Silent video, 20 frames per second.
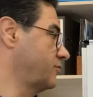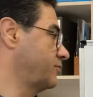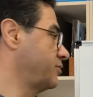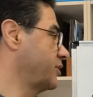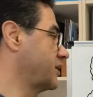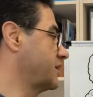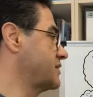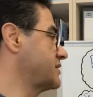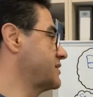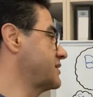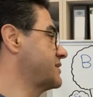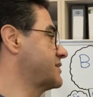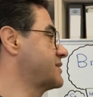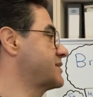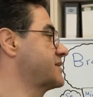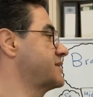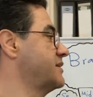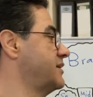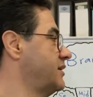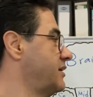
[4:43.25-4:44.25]
because it's
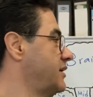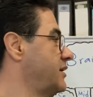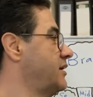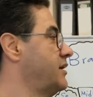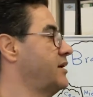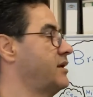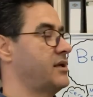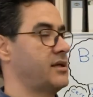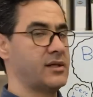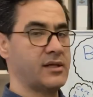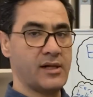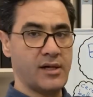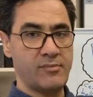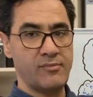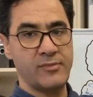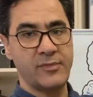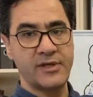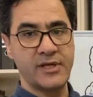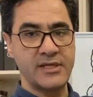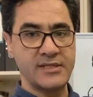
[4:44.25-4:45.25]

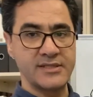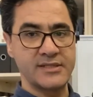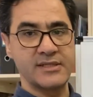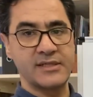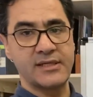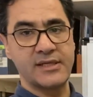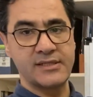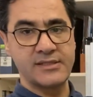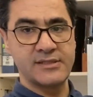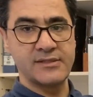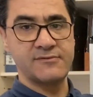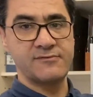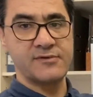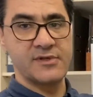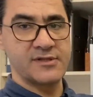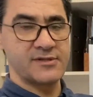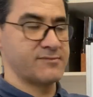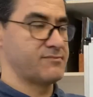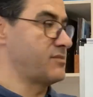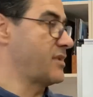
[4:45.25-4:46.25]
insulated
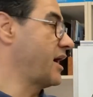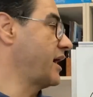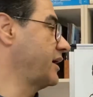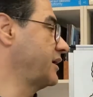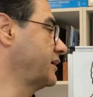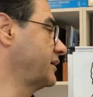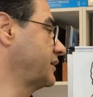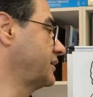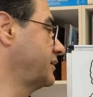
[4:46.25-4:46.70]
with myelin.